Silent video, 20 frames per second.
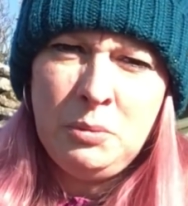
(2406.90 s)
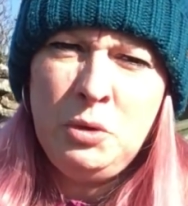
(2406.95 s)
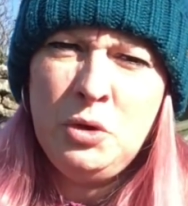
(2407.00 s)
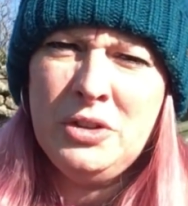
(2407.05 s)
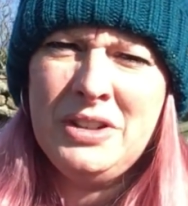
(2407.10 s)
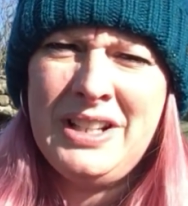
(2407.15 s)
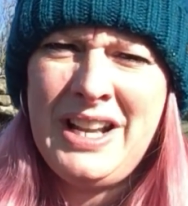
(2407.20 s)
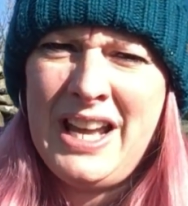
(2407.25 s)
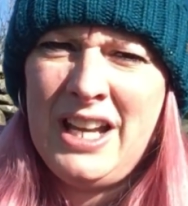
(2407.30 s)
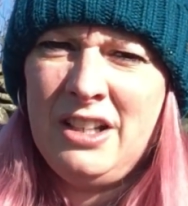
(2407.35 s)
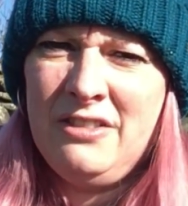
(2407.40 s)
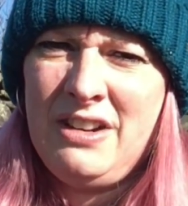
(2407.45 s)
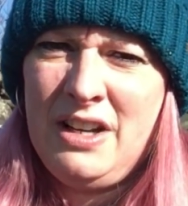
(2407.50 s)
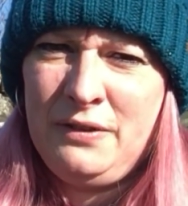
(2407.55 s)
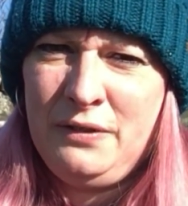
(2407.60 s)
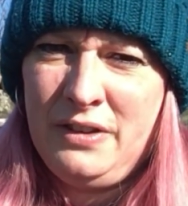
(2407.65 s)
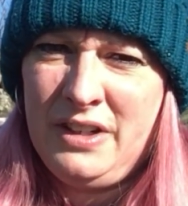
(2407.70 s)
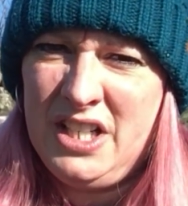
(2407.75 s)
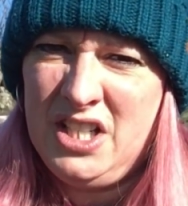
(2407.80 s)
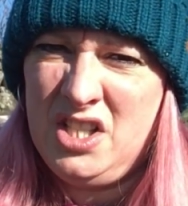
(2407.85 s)
Not going to hang
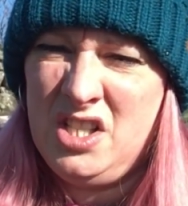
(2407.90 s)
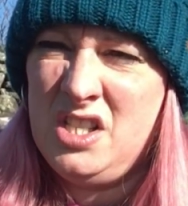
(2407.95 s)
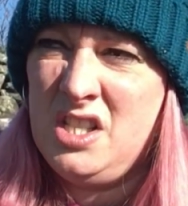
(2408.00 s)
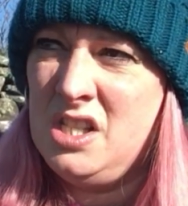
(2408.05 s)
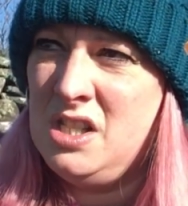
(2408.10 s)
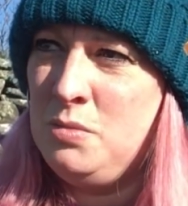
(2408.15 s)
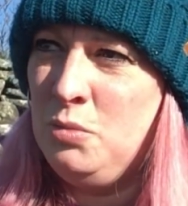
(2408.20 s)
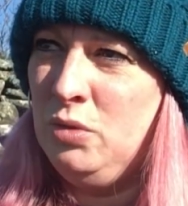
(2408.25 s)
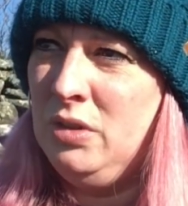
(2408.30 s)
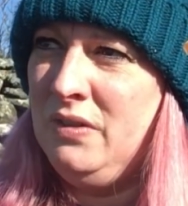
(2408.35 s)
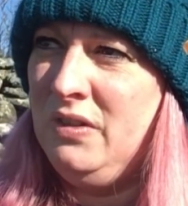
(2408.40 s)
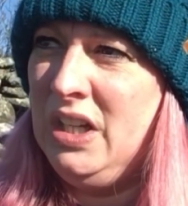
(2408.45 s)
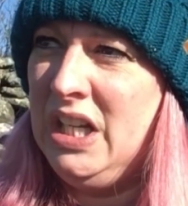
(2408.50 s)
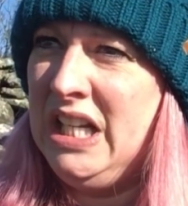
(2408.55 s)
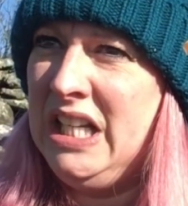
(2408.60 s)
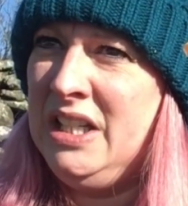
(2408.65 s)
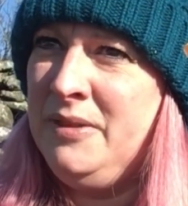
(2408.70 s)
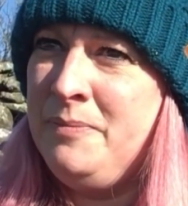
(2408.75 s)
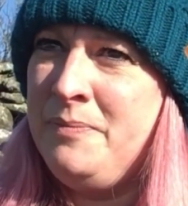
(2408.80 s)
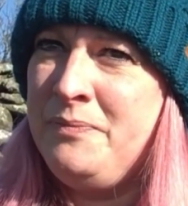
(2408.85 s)
around for ages this morning
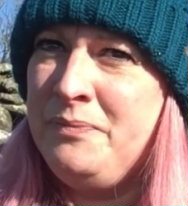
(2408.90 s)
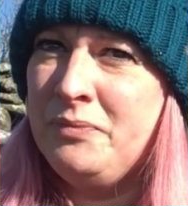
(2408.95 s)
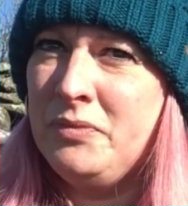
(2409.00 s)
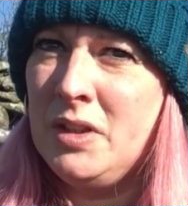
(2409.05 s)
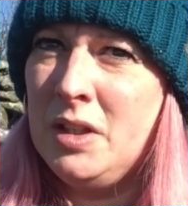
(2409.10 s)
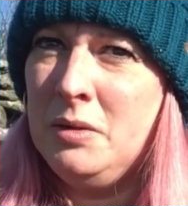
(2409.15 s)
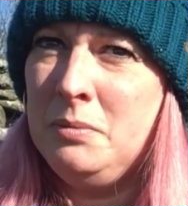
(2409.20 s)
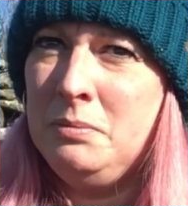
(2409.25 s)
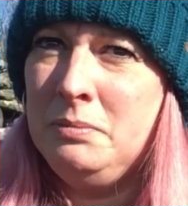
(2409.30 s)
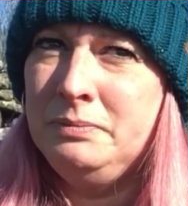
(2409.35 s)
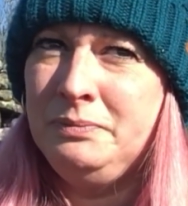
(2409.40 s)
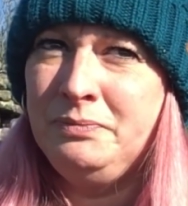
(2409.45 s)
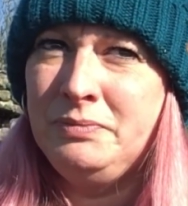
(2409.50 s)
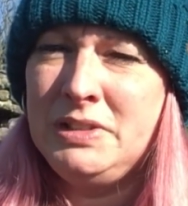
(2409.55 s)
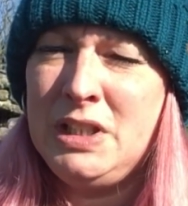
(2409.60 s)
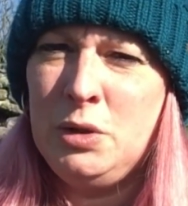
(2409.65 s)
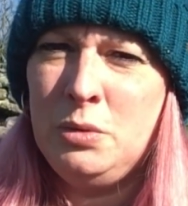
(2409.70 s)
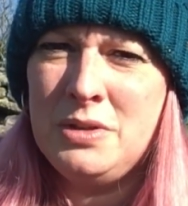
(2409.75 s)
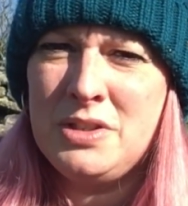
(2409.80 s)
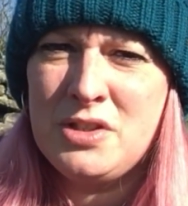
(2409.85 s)
really.
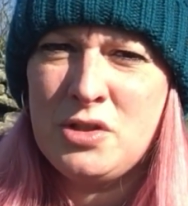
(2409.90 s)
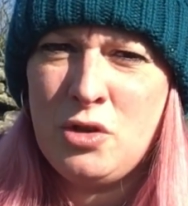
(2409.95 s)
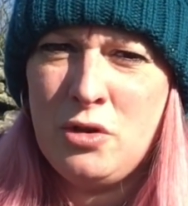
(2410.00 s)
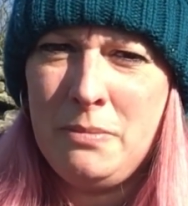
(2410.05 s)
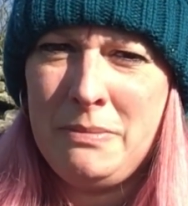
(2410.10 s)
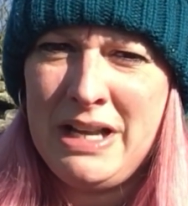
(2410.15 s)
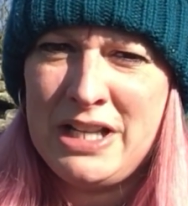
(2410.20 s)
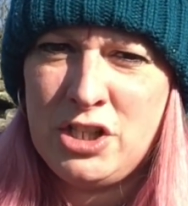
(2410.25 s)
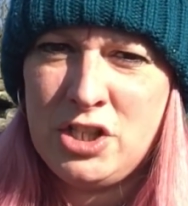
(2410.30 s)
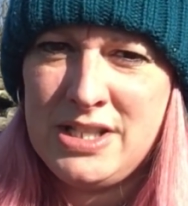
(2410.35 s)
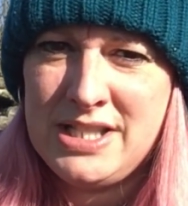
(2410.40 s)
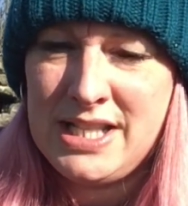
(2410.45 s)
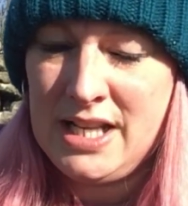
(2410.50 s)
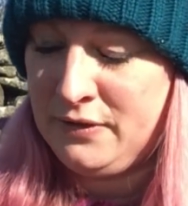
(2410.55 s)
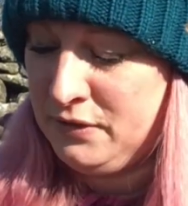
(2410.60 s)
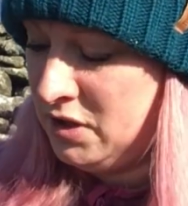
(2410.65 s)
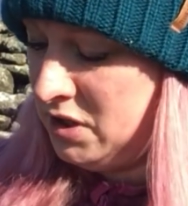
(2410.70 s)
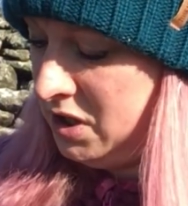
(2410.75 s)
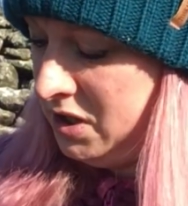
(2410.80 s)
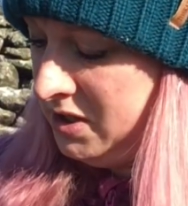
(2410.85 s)
The little one's got a match this
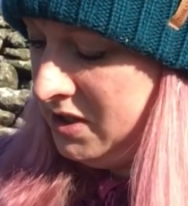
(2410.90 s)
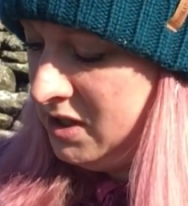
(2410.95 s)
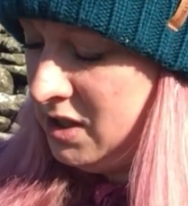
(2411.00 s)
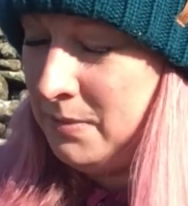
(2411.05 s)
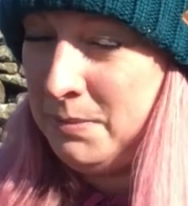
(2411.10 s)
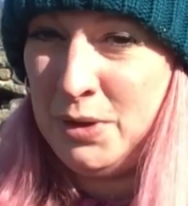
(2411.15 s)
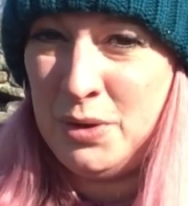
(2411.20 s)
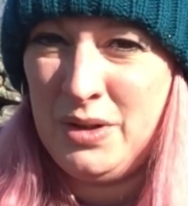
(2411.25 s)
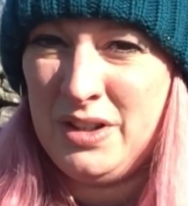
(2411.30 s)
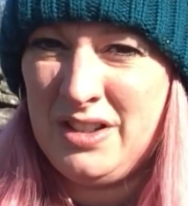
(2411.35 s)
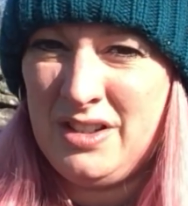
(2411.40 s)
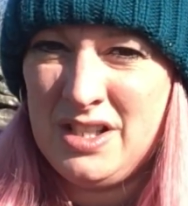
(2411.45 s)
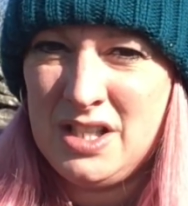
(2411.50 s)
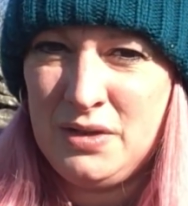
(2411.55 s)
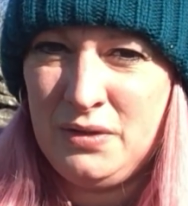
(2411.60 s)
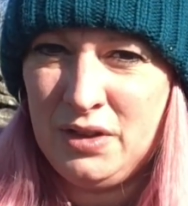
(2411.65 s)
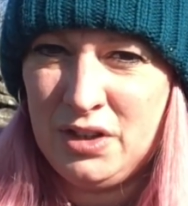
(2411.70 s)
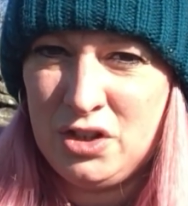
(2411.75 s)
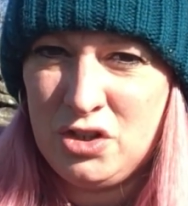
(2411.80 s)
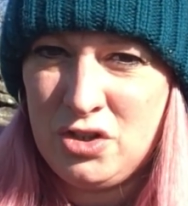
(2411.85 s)
afternoon, so it'd be quite nice
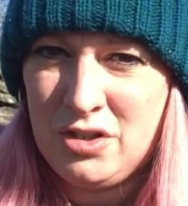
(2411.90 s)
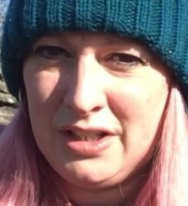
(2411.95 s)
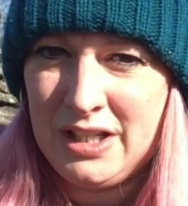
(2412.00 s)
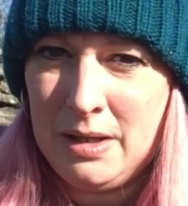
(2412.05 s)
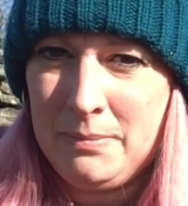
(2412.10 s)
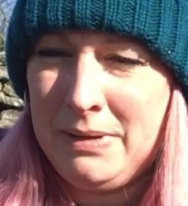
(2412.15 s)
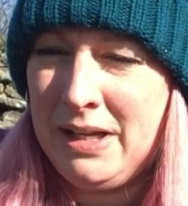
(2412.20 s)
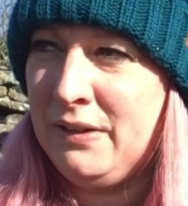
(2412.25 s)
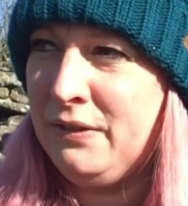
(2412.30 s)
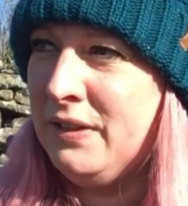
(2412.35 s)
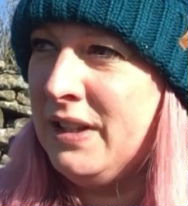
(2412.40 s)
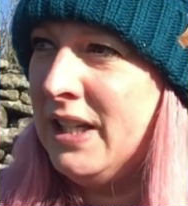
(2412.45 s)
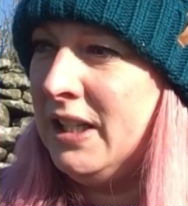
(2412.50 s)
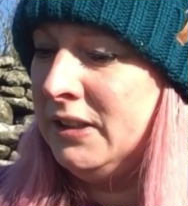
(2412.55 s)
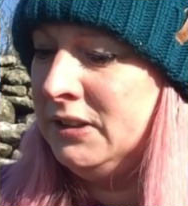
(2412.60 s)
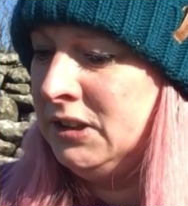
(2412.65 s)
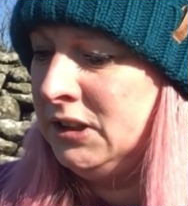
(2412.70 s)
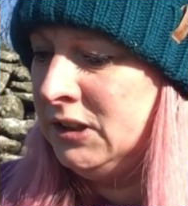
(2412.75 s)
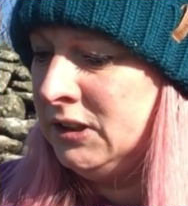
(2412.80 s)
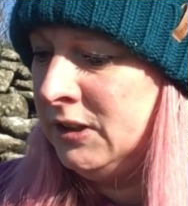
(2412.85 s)
if I could try and get back for that.